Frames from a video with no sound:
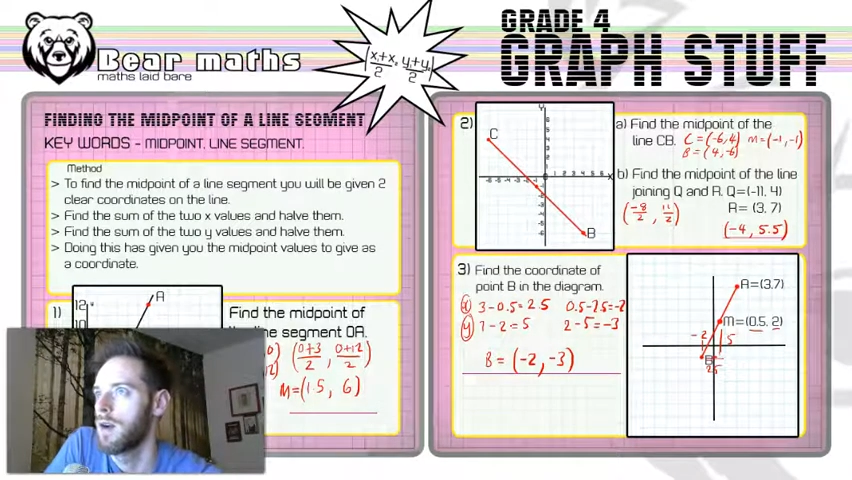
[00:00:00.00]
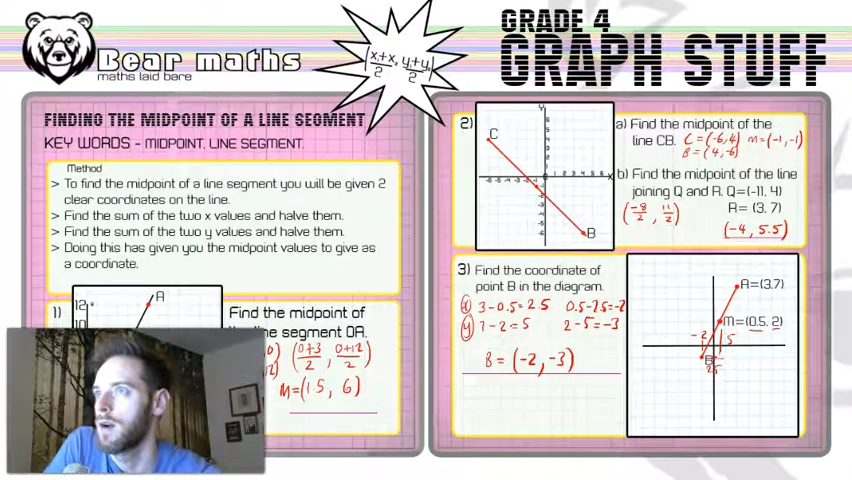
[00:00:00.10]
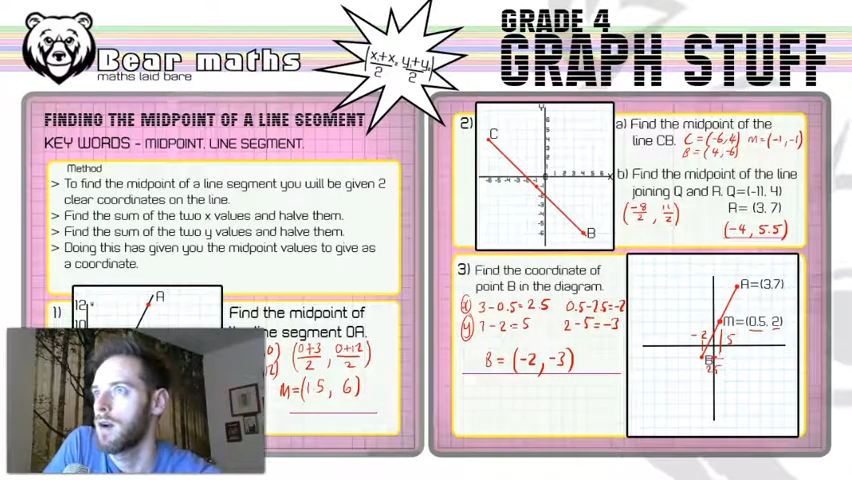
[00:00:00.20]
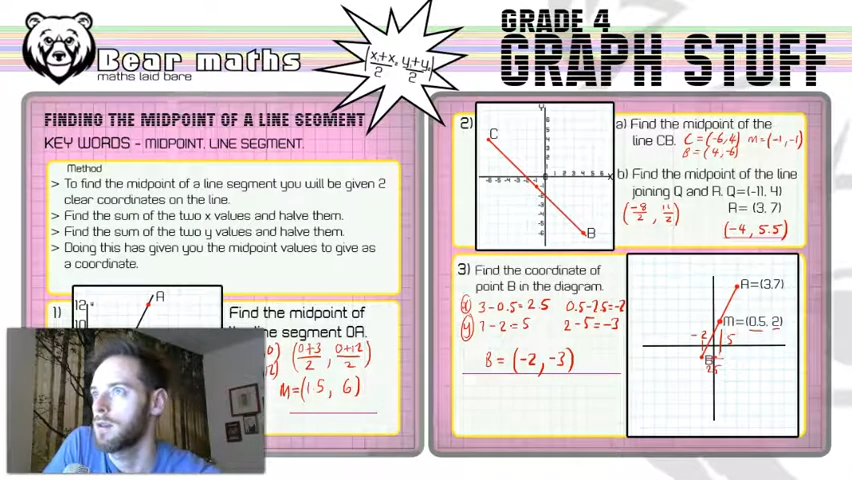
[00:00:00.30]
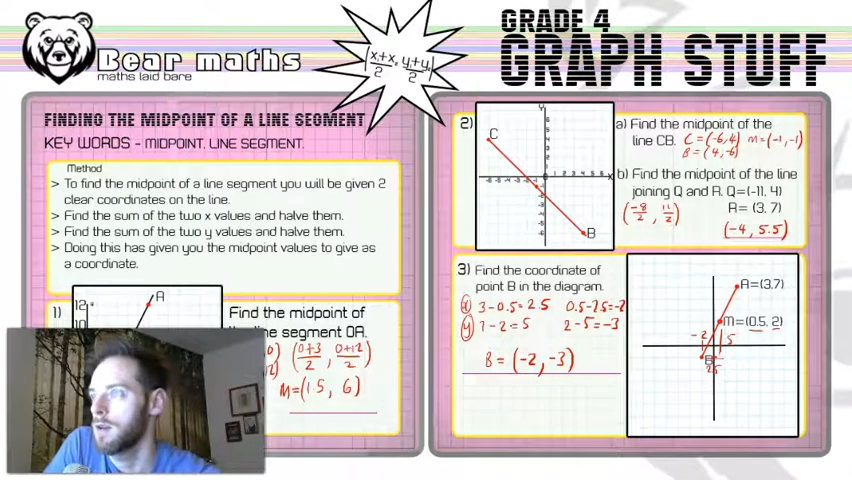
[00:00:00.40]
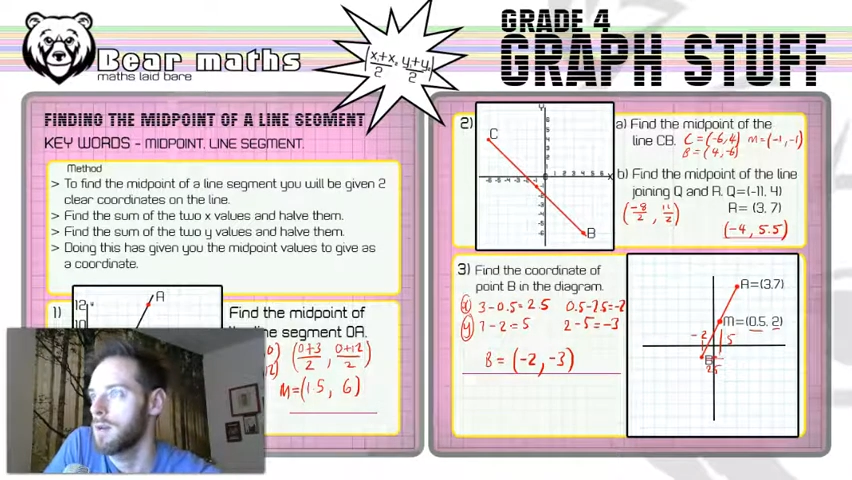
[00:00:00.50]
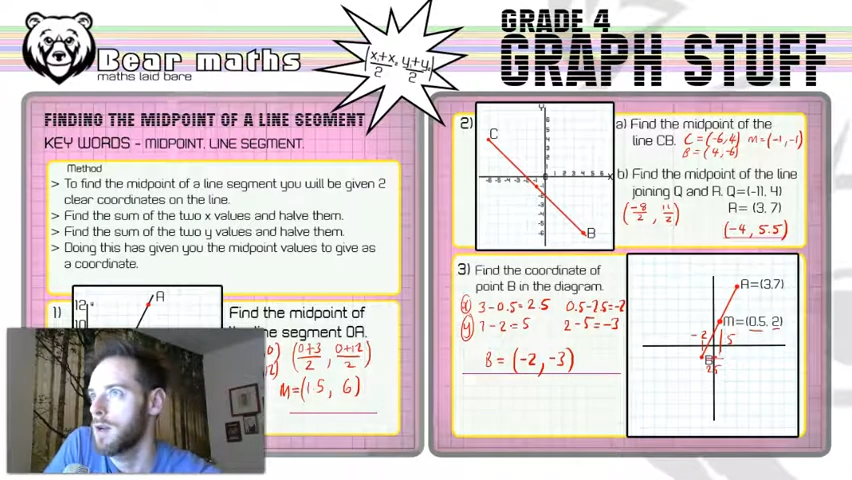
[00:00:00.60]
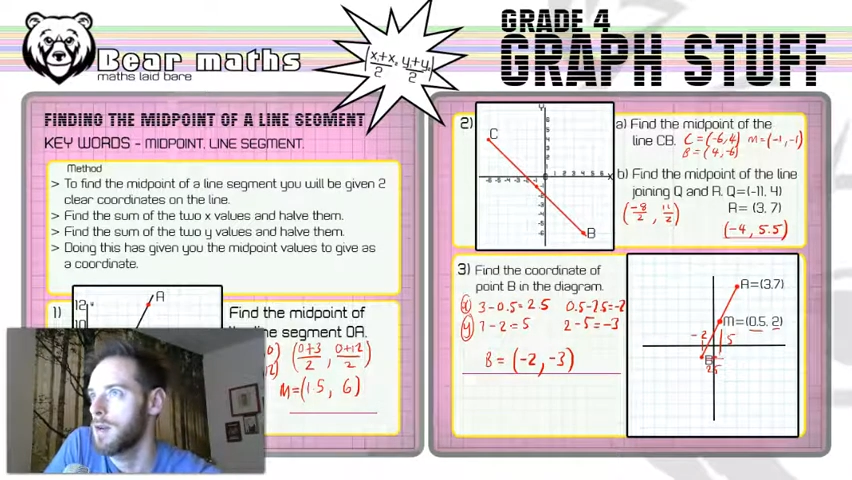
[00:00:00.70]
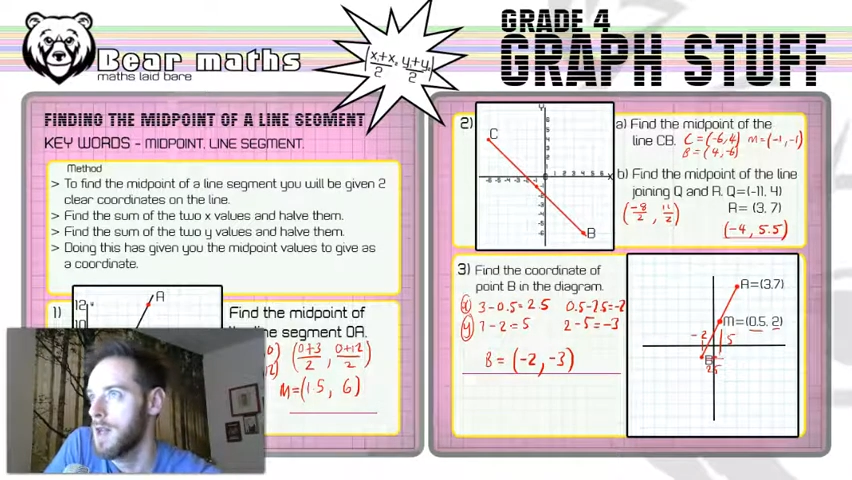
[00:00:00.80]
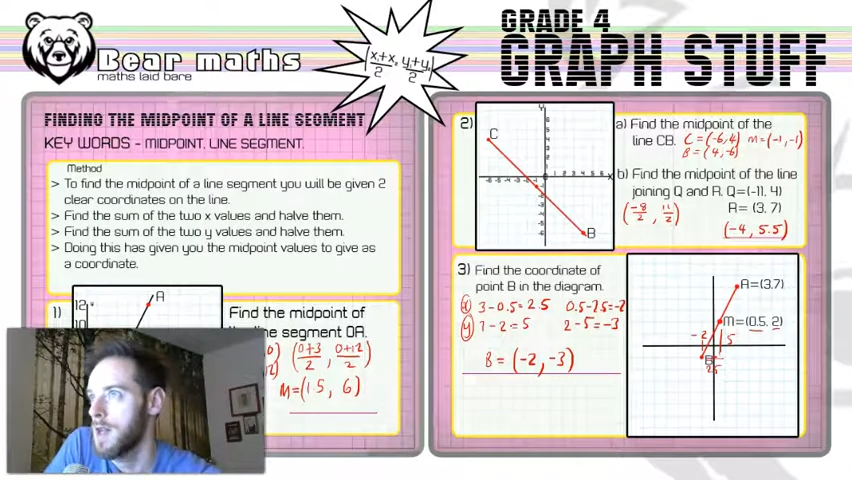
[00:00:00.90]
All right, so there
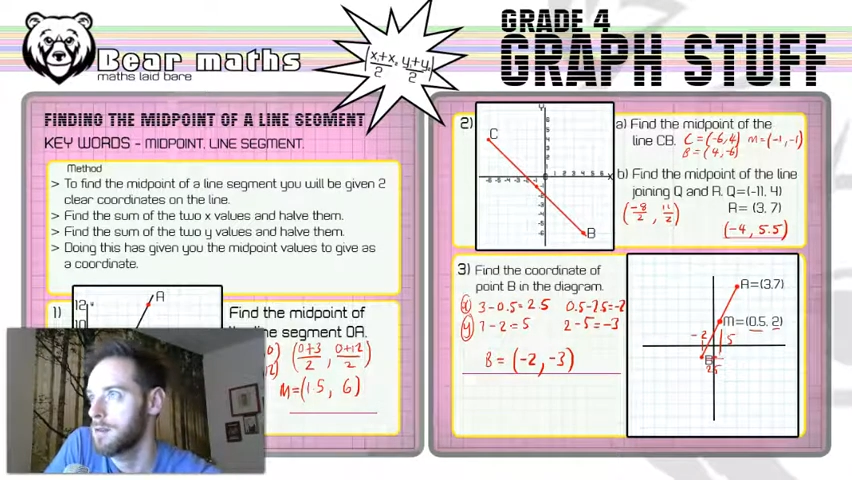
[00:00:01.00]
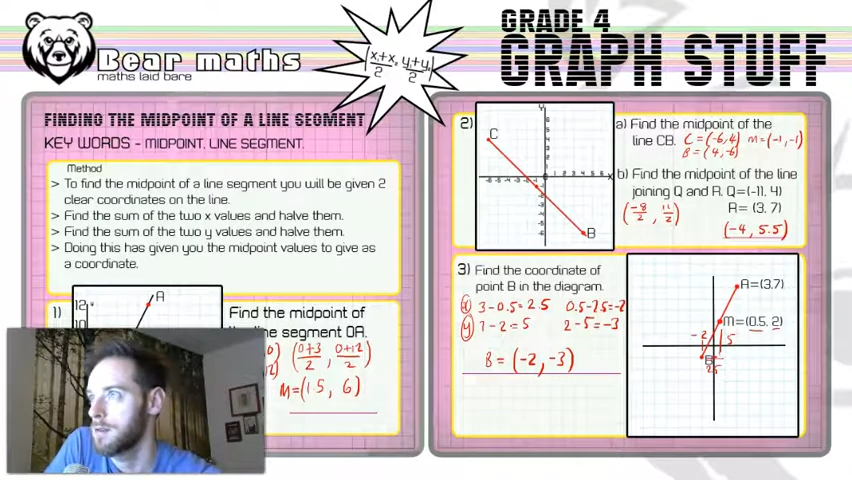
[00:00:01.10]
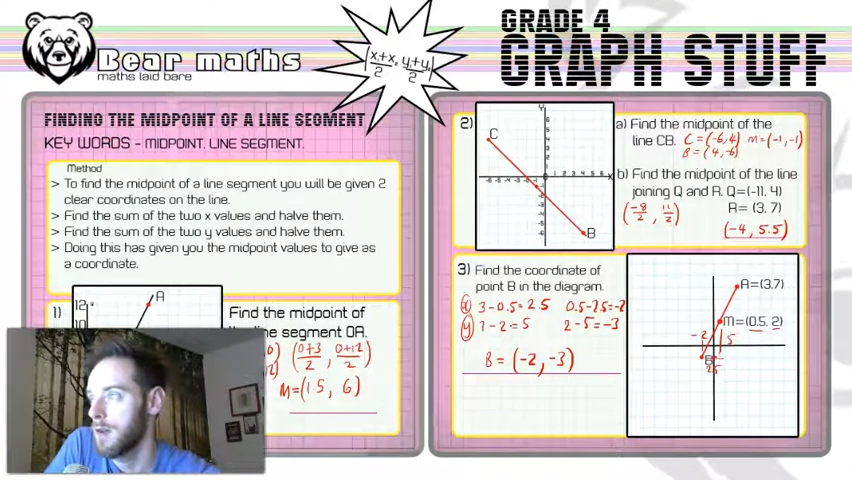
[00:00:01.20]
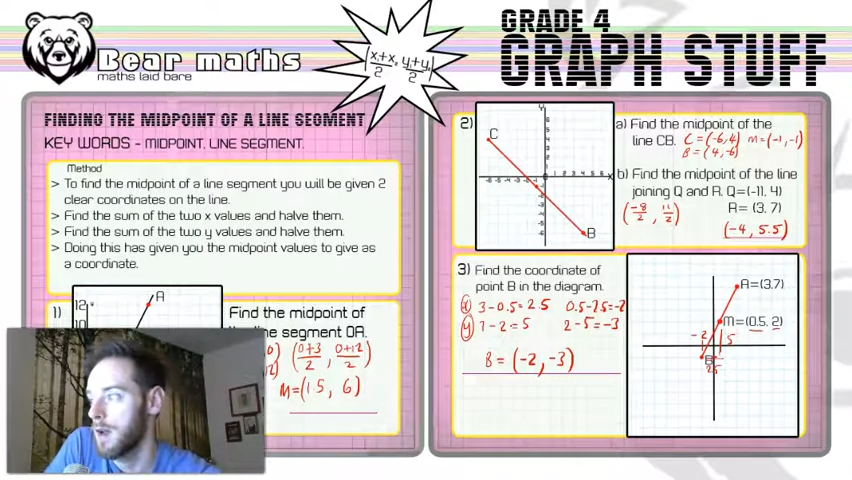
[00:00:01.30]
we go. There's